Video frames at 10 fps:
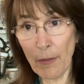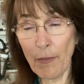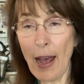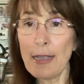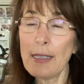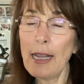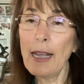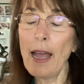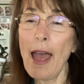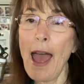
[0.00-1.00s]

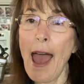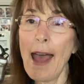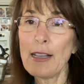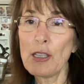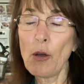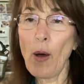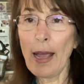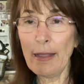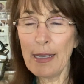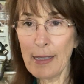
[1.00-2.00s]
fasting. And so
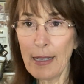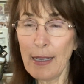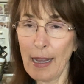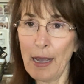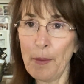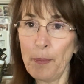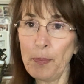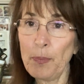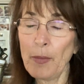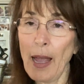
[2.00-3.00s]
I listened to
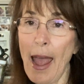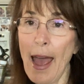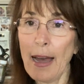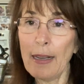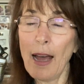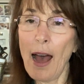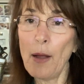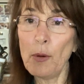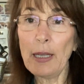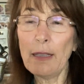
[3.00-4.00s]
him and I
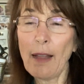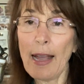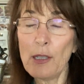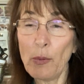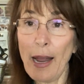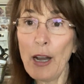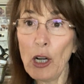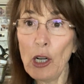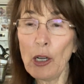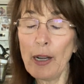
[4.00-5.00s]
really liked what I
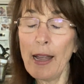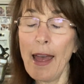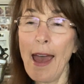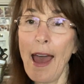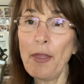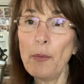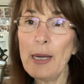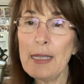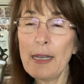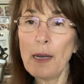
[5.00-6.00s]
heard. And the
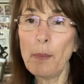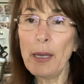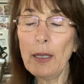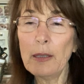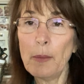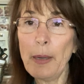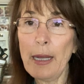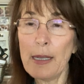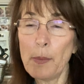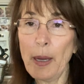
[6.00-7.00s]
reason it appealed to me
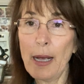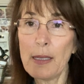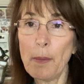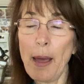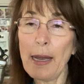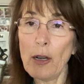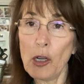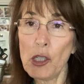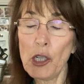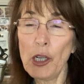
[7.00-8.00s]
is because a man in
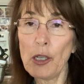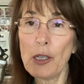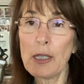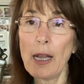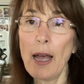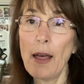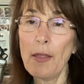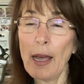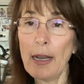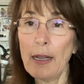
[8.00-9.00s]
our church
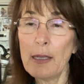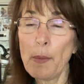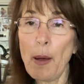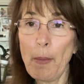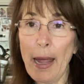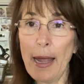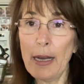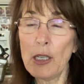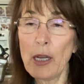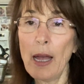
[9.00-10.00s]
that it's about my
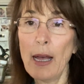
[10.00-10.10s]
age,